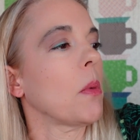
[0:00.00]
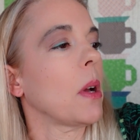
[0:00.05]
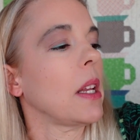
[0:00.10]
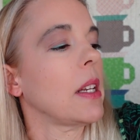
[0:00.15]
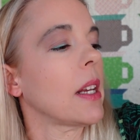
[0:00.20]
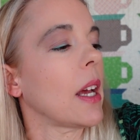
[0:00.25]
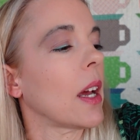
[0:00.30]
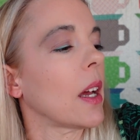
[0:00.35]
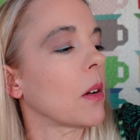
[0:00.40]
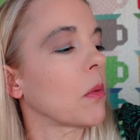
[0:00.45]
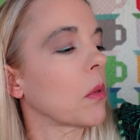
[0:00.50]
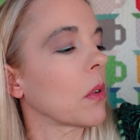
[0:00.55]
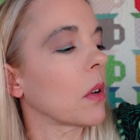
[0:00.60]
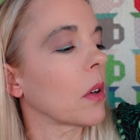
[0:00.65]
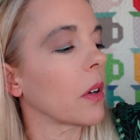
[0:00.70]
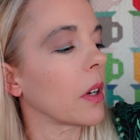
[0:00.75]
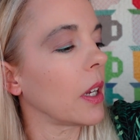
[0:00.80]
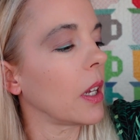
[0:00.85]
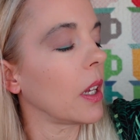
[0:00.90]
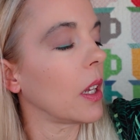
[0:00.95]
my dad
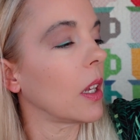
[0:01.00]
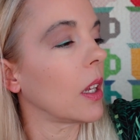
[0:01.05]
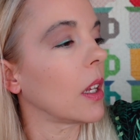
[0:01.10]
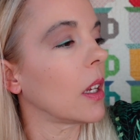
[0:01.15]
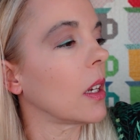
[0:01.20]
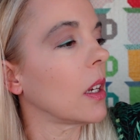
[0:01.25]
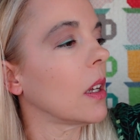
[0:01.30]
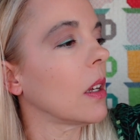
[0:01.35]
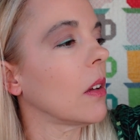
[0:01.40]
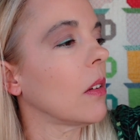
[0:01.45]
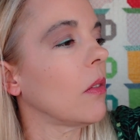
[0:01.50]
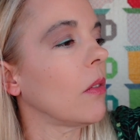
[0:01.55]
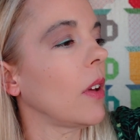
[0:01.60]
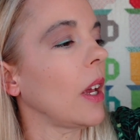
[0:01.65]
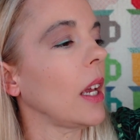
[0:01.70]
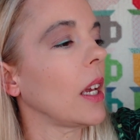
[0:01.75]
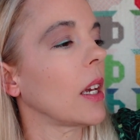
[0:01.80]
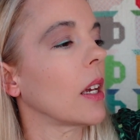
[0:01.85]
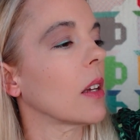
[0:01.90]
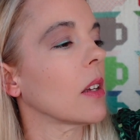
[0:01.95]
were in
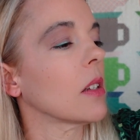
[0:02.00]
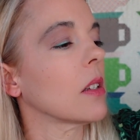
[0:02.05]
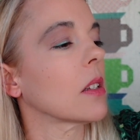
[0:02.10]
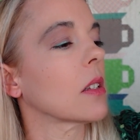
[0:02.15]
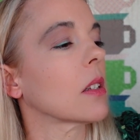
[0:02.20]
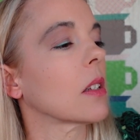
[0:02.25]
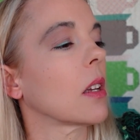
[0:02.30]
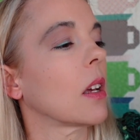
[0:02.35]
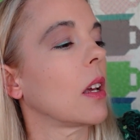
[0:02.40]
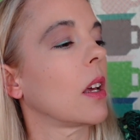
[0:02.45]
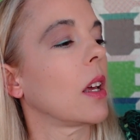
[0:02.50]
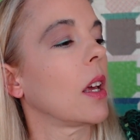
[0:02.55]
Vegas,